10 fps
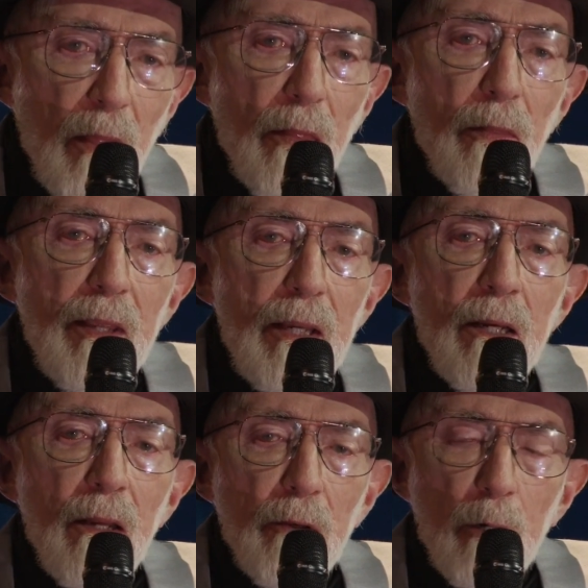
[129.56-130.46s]

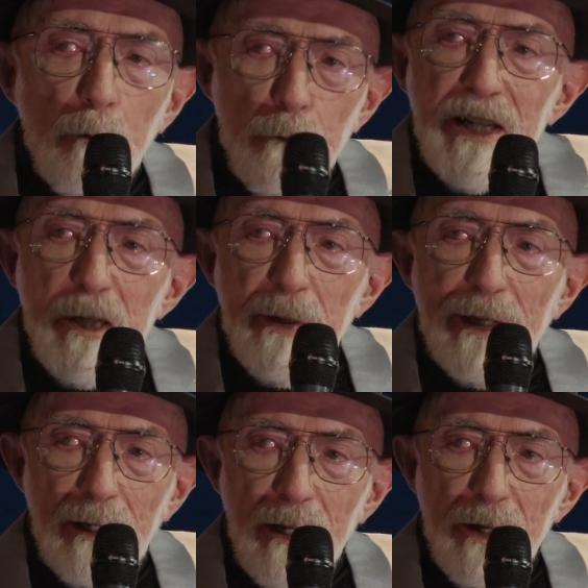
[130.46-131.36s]
there are
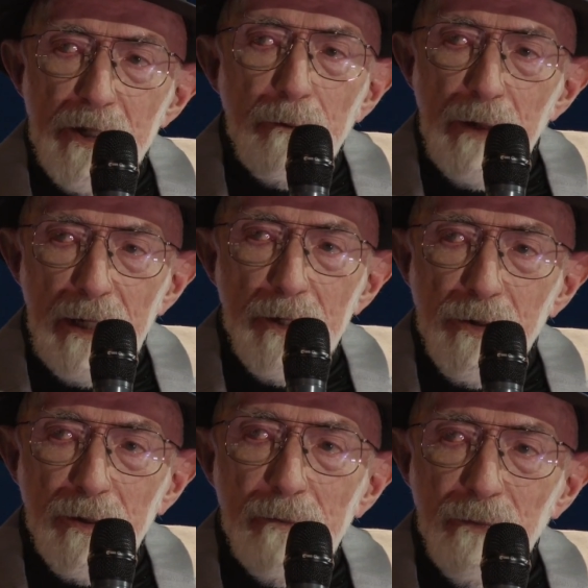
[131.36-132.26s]
fundamental laws of
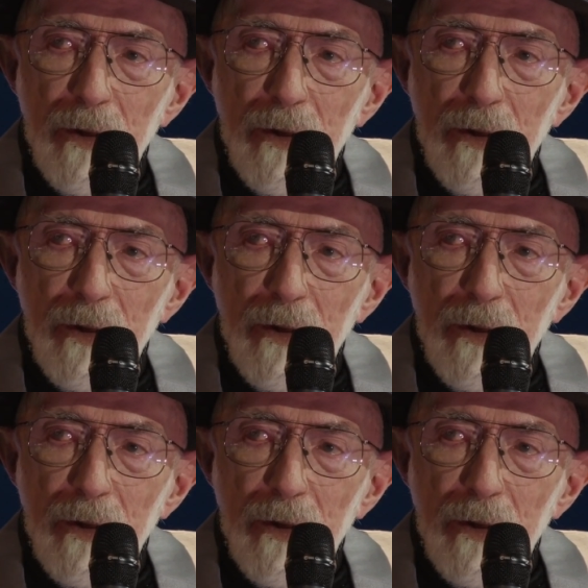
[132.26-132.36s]
nature.